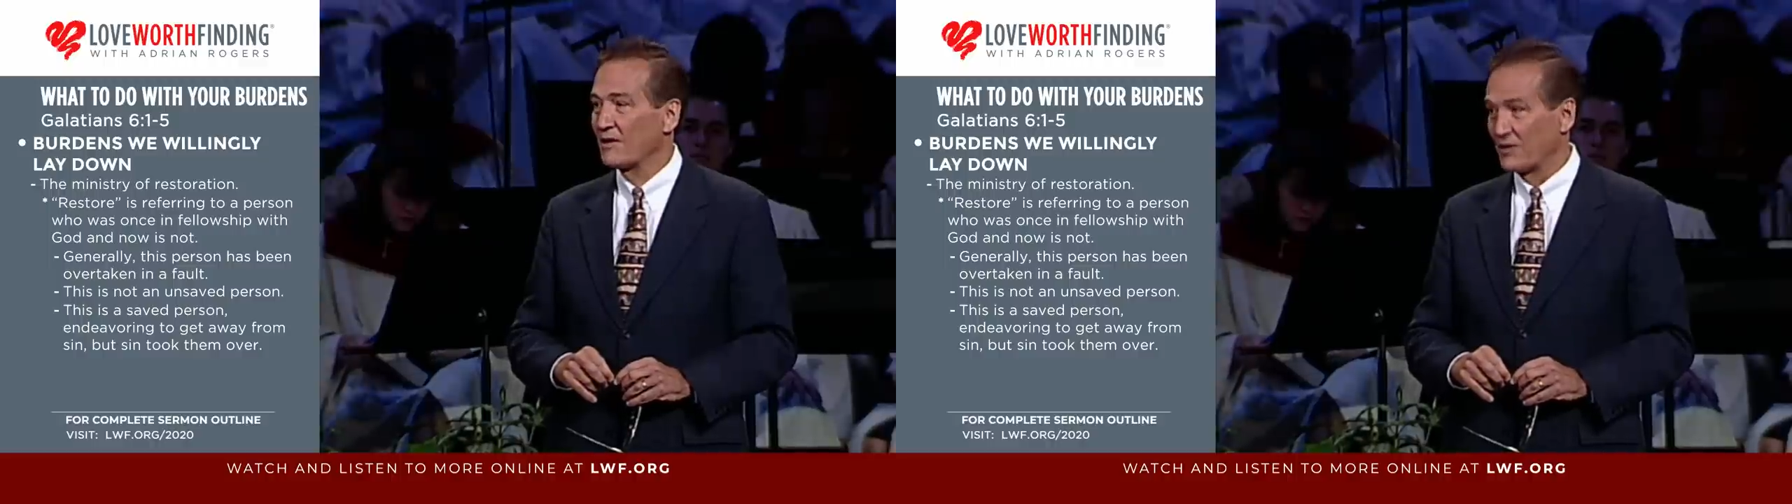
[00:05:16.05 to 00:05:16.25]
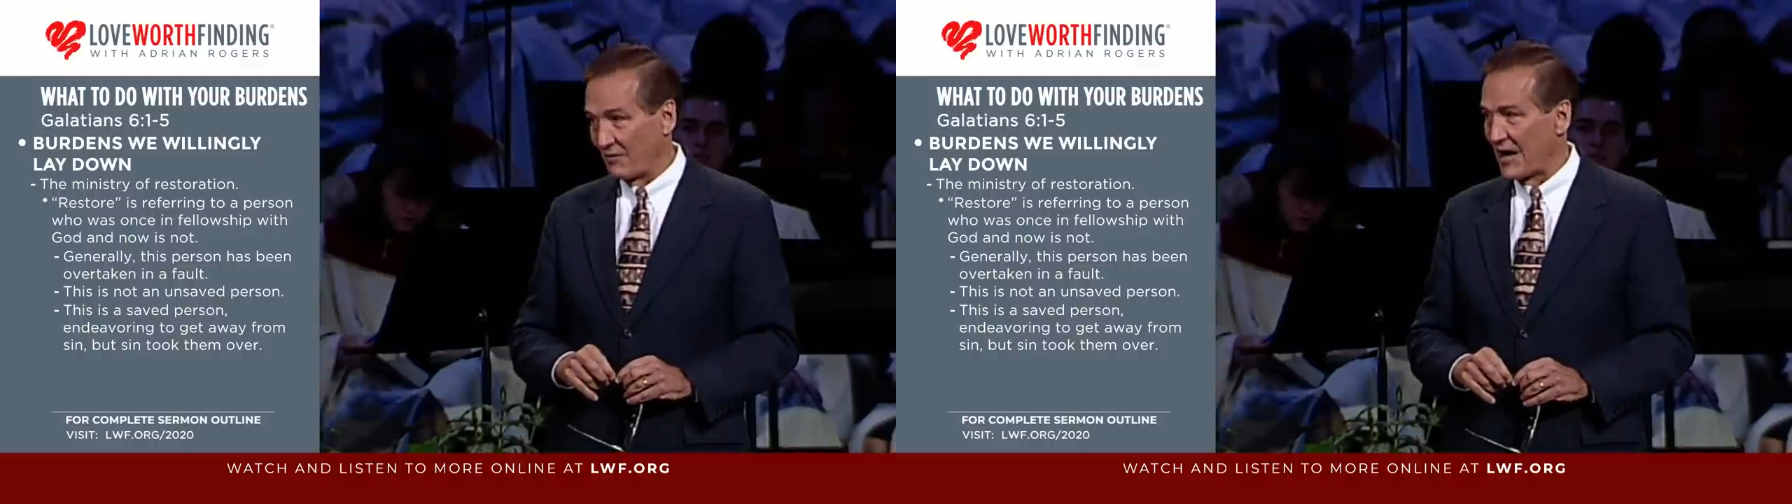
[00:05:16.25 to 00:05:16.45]

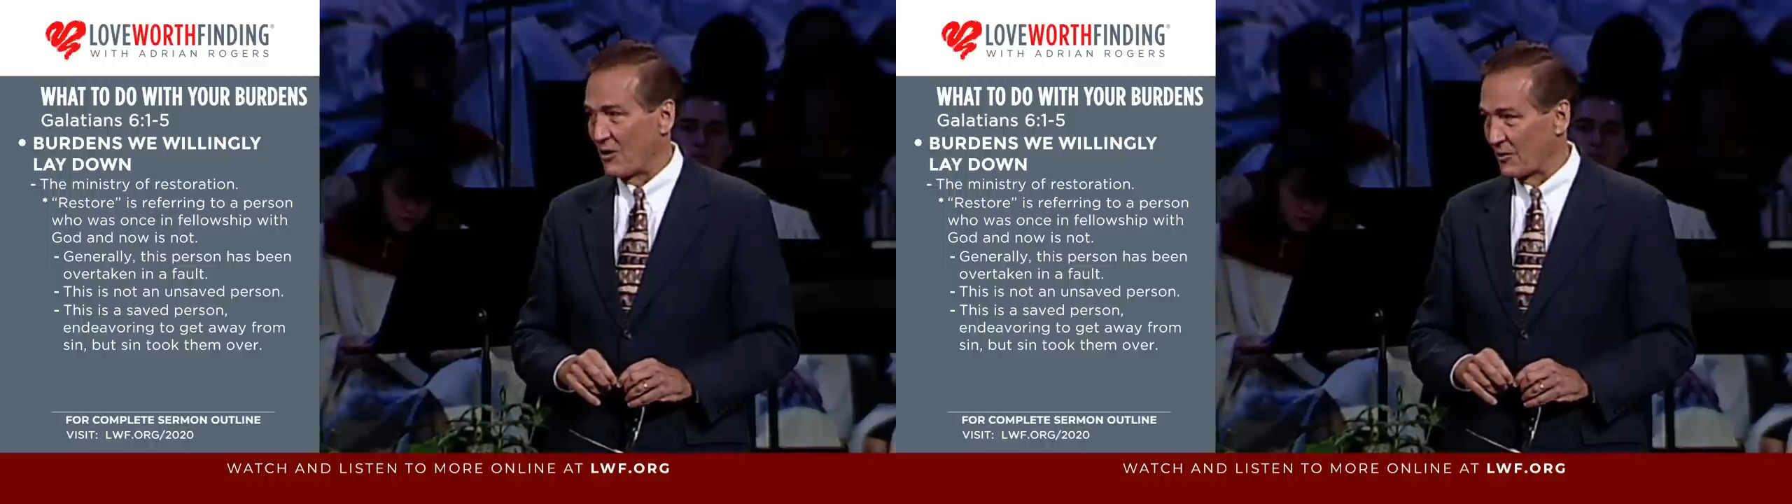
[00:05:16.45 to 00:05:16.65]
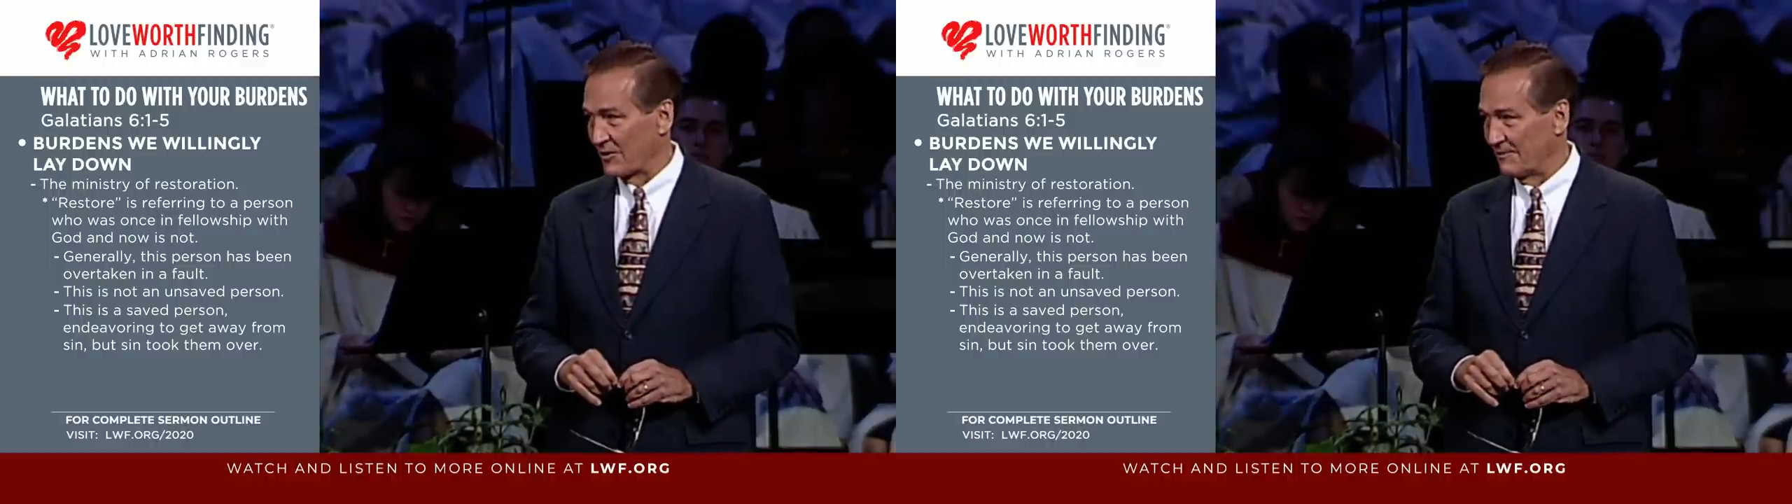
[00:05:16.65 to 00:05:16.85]

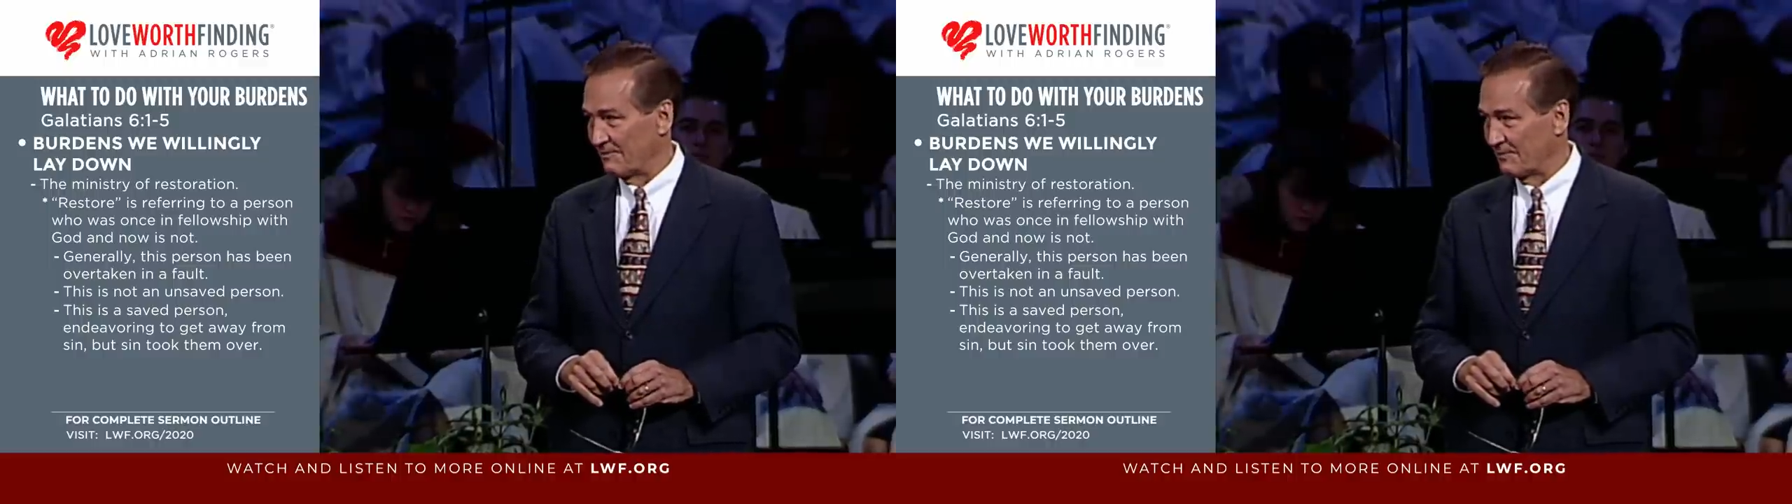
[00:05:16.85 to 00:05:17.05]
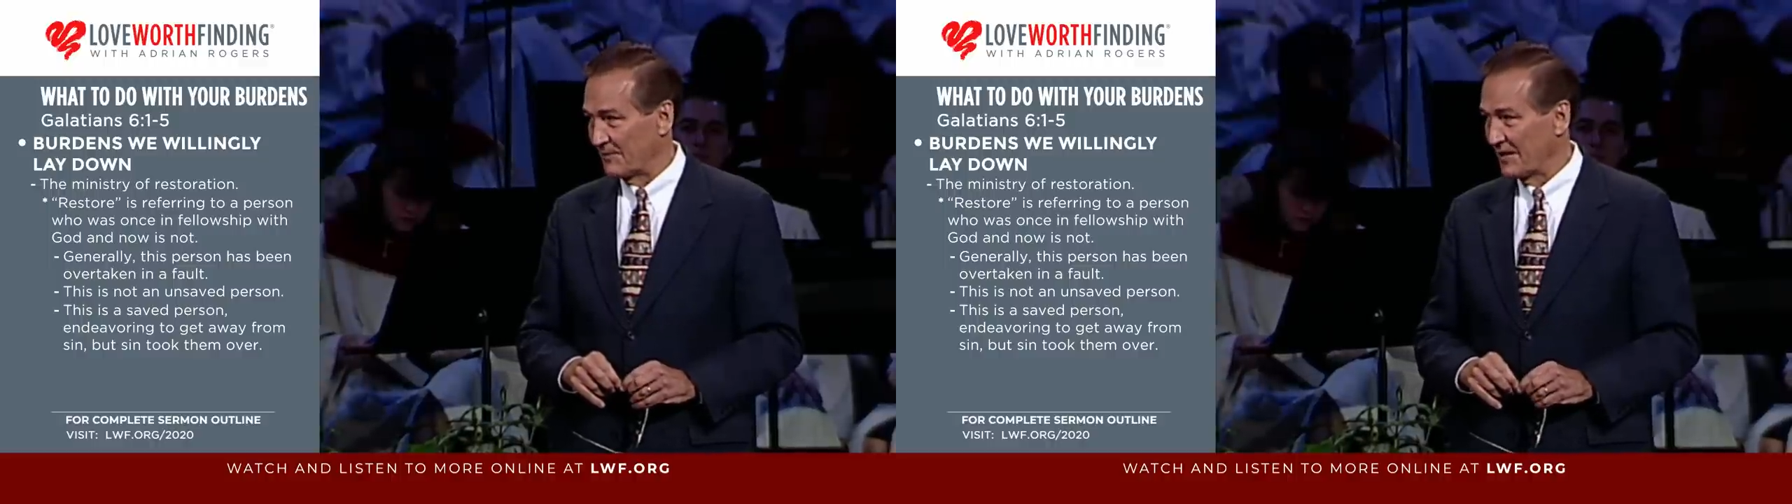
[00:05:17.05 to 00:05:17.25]
devoured.
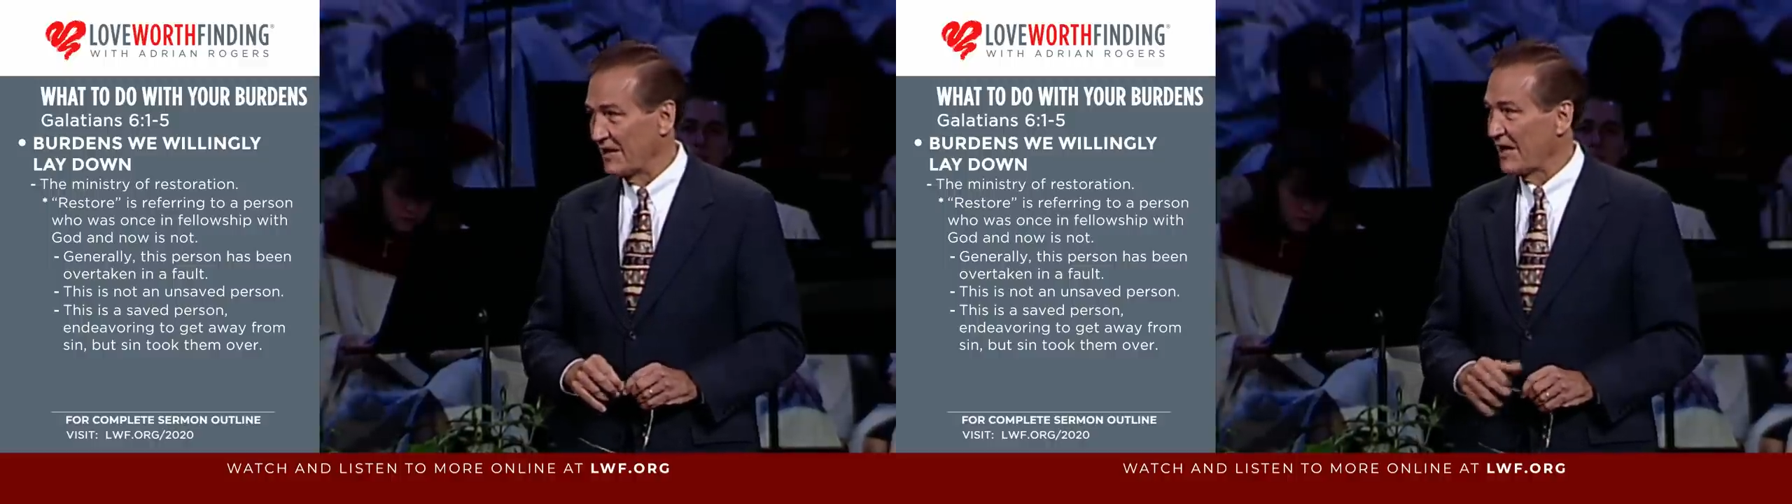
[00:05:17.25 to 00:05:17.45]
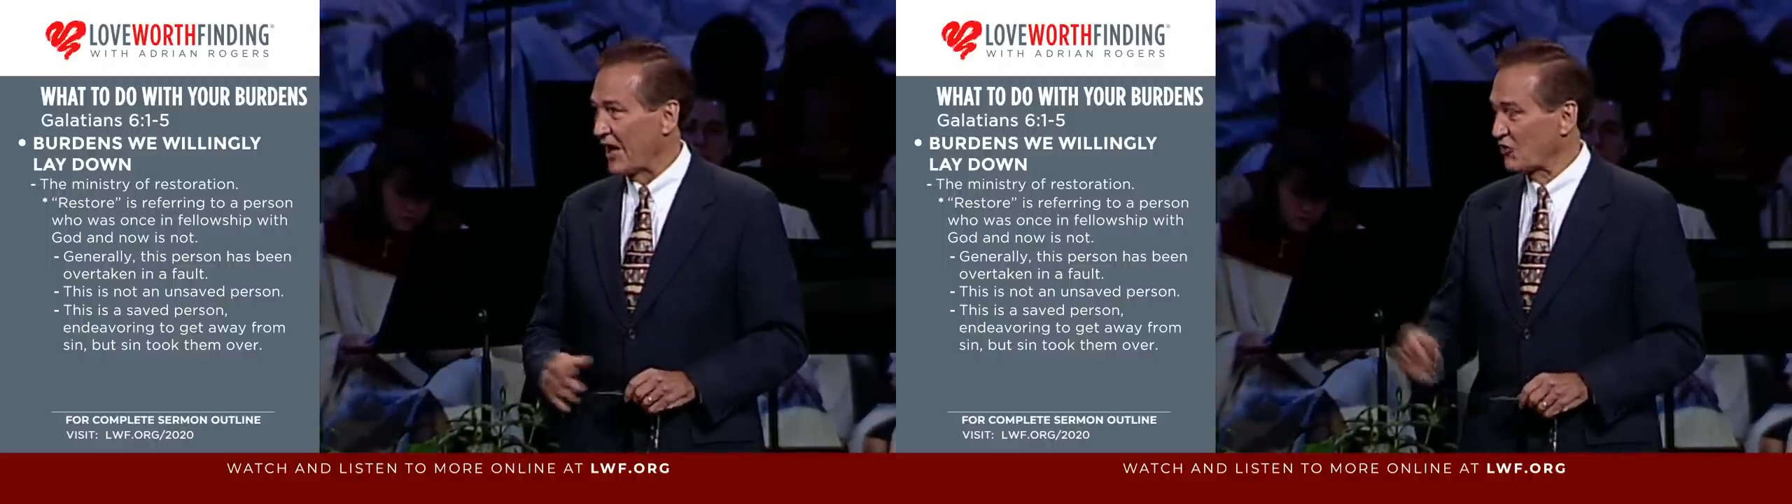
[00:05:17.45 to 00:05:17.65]

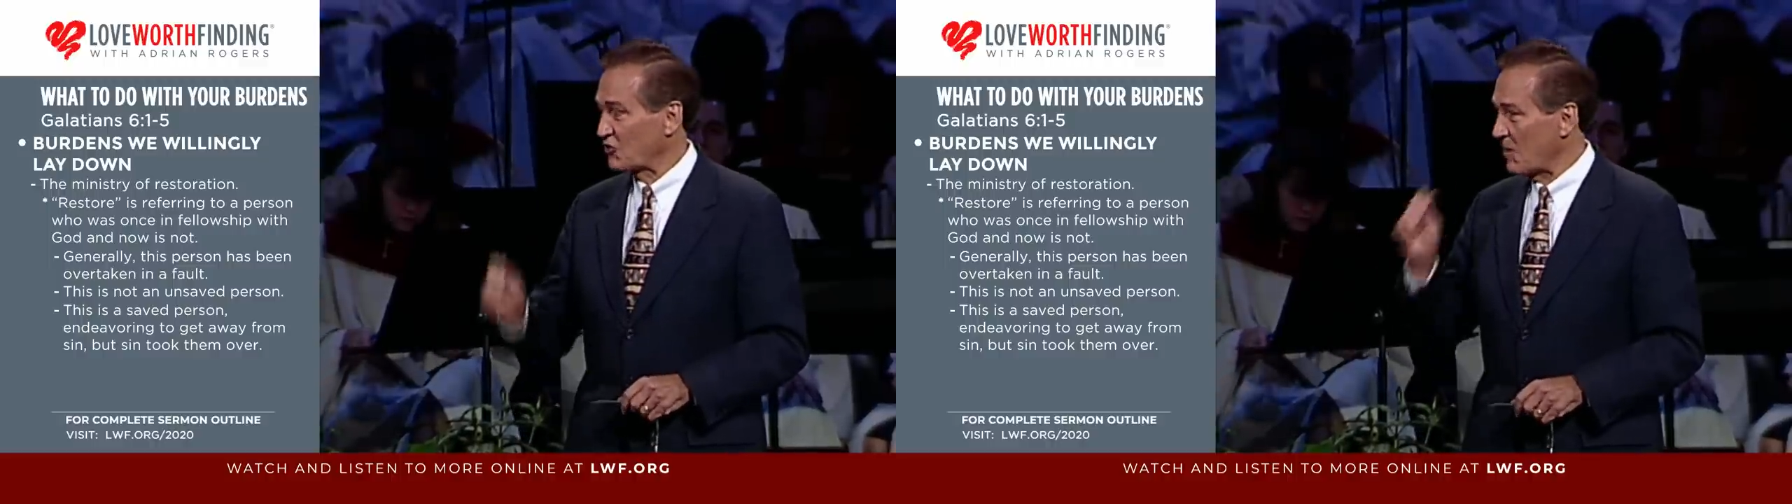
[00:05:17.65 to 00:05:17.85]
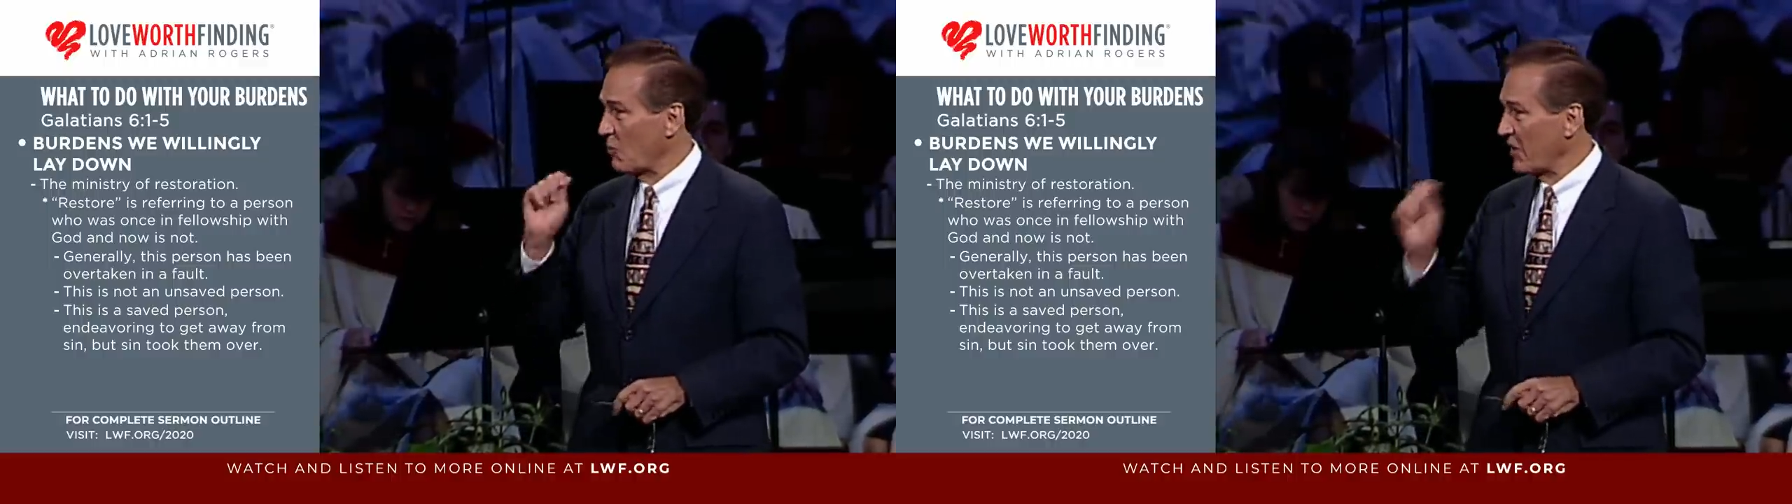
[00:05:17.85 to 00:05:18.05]
And
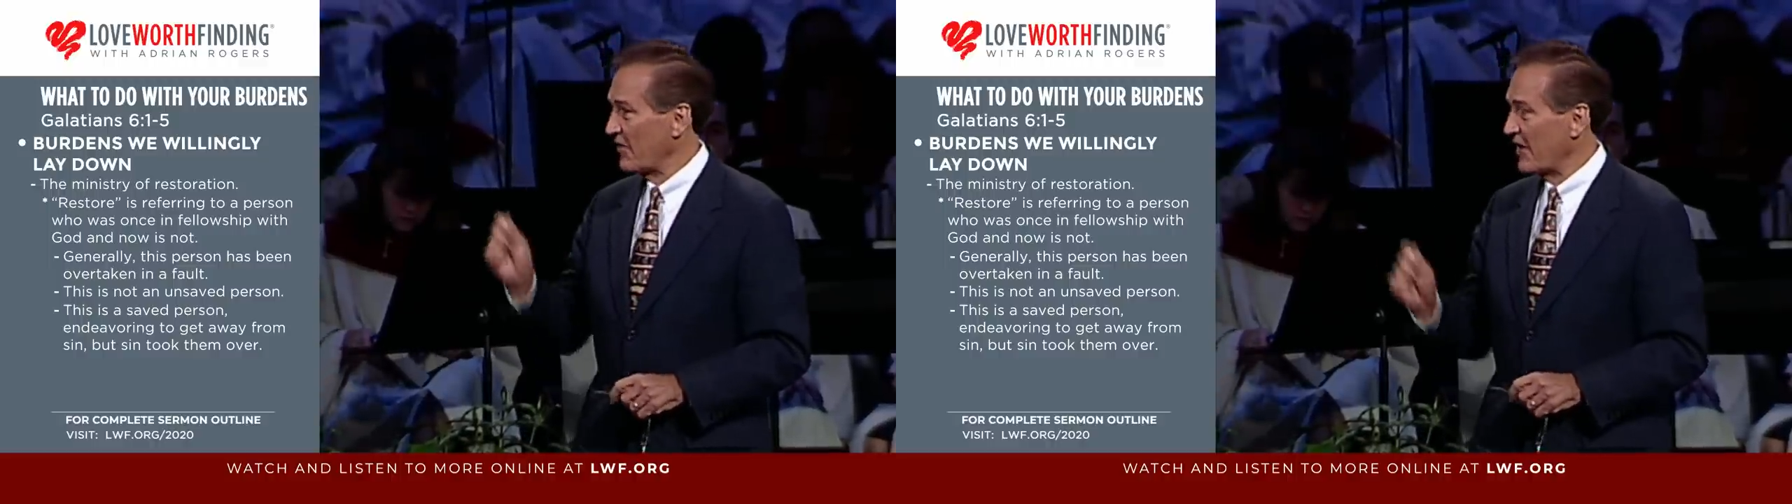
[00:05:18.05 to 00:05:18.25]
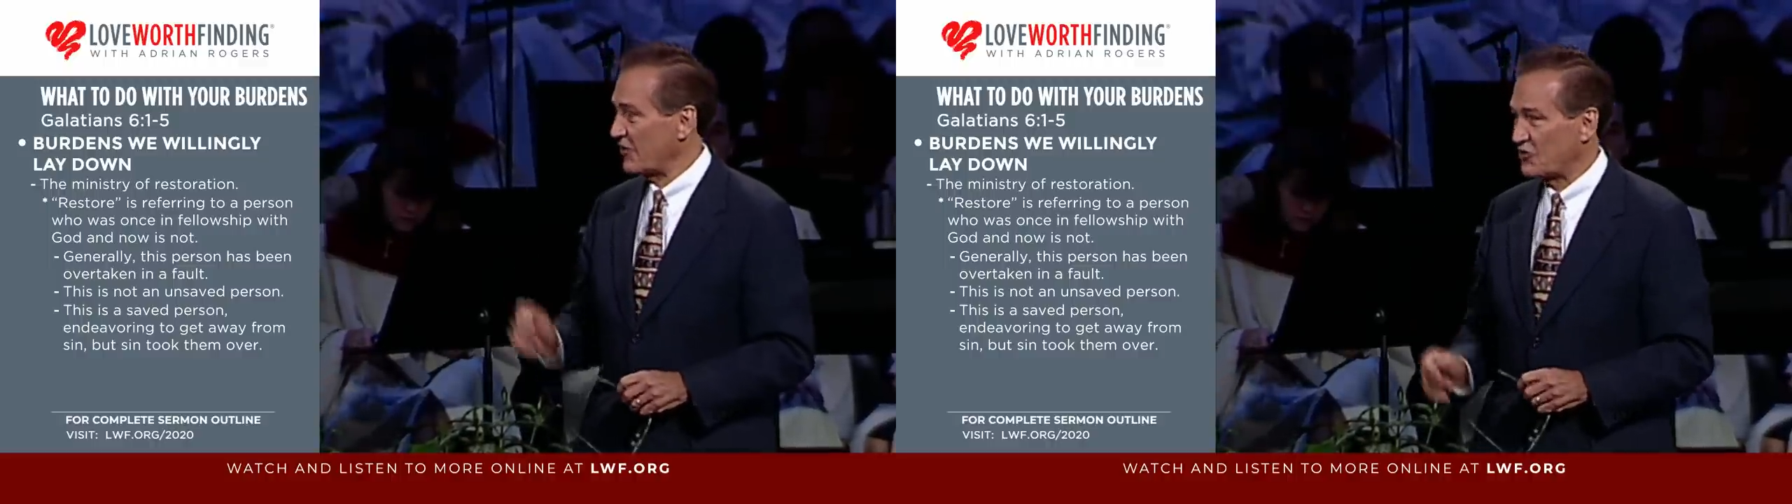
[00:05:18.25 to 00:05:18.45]
somewhere that